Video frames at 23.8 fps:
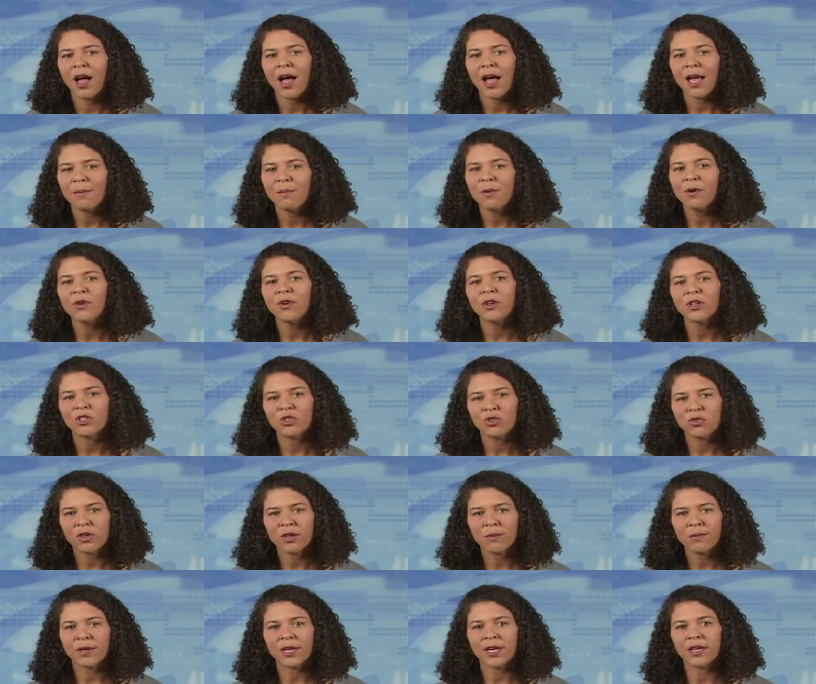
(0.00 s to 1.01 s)

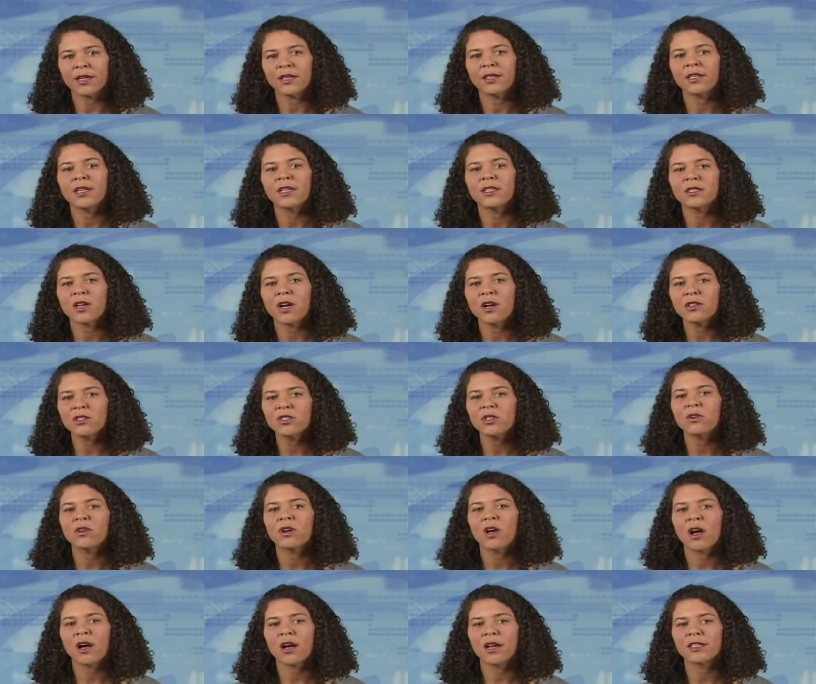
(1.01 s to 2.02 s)
Hyponatremia is also
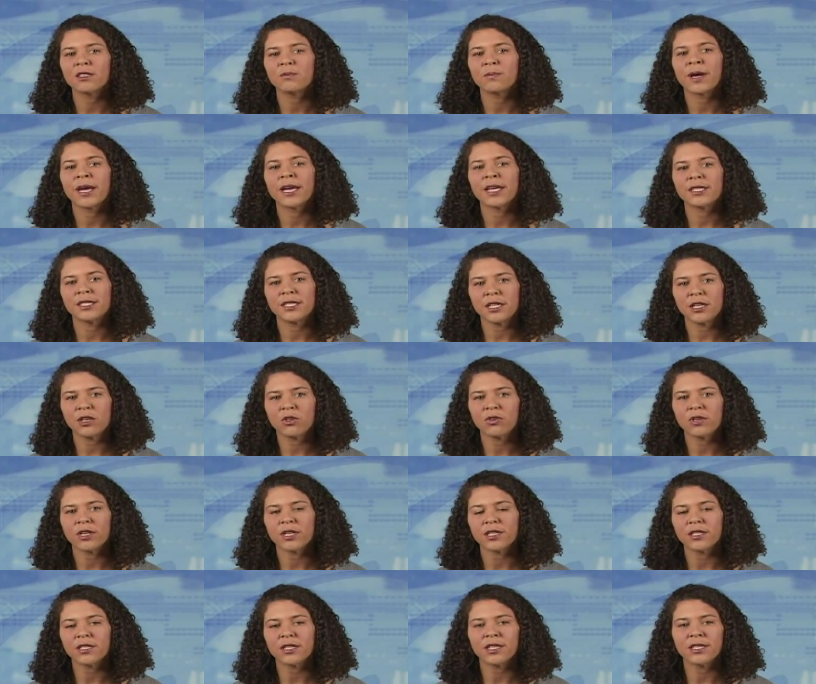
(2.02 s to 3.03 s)
caused by a
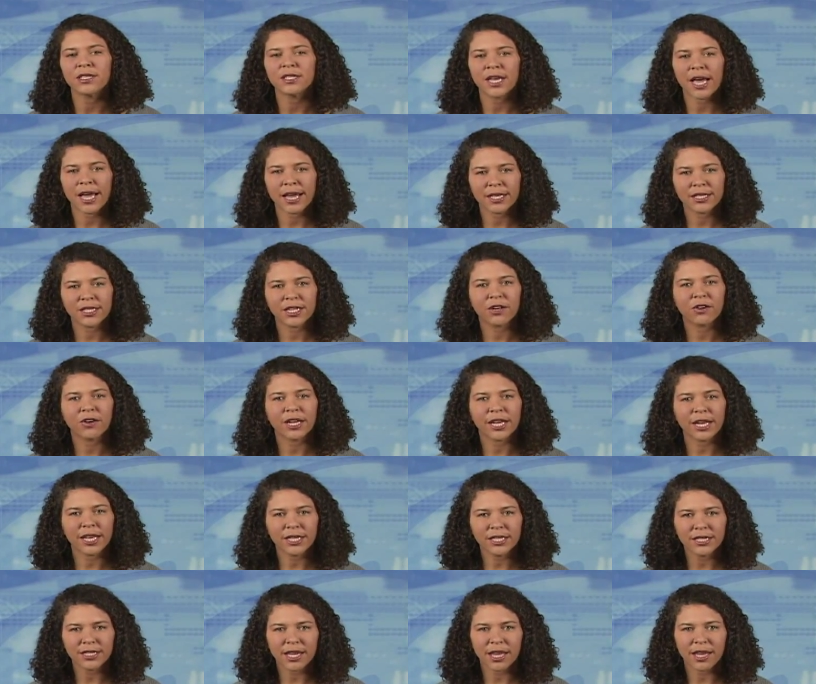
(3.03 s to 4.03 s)
decrease in dietary
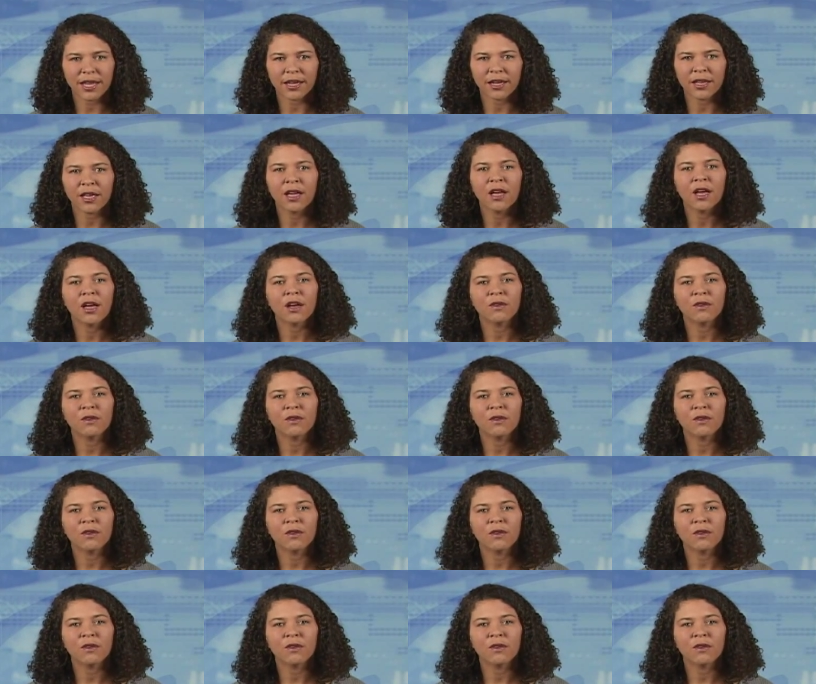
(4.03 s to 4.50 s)
intake